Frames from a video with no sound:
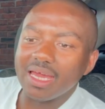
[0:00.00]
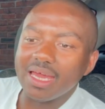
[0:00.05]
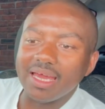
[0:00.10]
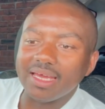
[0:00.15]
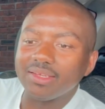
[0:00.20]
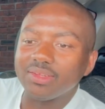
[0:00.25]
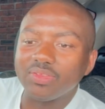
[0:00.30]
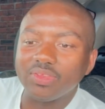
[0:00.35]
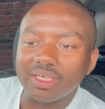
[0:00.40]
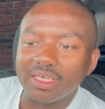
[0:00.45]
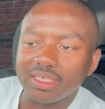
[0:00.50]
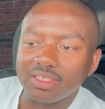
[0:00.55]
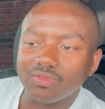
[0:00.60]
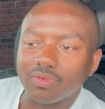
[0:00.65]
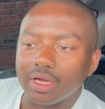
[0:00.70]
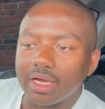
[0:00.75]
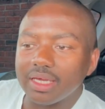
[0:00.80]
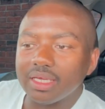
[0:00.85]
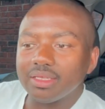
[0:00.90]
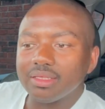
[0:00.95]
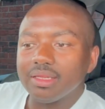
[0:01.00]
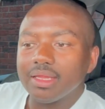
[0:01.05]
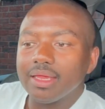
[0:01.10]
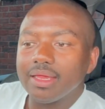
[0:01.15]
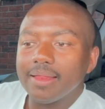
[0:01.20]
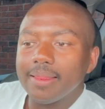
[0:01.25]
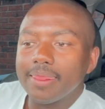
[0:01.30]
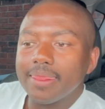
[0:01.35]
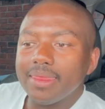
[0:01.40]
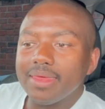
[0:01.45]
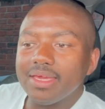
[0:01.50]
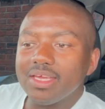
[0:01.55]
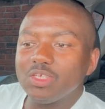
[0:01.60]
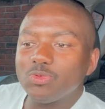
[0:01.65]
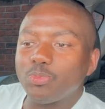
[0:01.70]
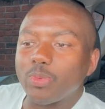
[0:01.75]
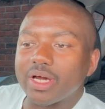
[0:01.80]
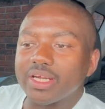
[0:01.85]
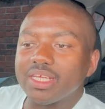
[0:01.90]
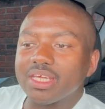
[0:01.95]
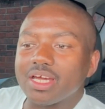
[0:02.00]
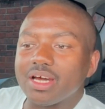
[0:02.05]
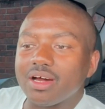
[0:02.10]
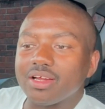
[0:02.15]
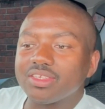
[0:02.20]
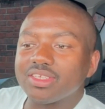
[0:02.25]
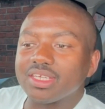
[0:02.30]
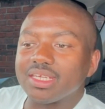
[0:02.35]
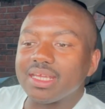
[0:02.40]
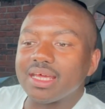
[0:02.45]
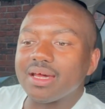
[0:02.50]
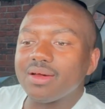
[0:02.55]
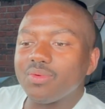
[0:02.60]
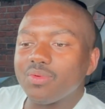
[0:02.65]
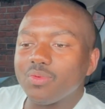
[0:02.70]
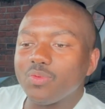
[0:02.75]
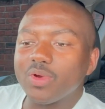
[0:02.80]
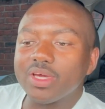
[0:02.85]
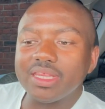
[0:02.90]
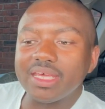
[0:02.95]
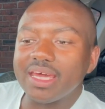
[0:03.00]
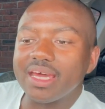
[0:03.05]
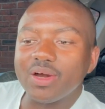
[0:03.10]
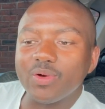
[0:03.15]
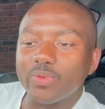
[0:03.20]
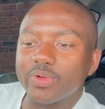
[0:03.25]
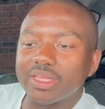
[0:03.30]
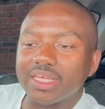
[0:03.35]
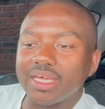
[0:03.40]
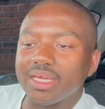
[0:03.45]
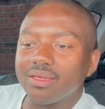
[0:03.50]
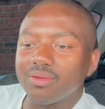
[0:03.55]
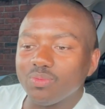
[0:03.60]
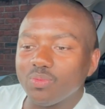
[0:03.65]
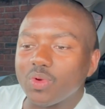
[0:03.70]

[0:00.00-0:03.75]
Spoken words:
And the thing is, right, his bodyguards and that, where the hell were they?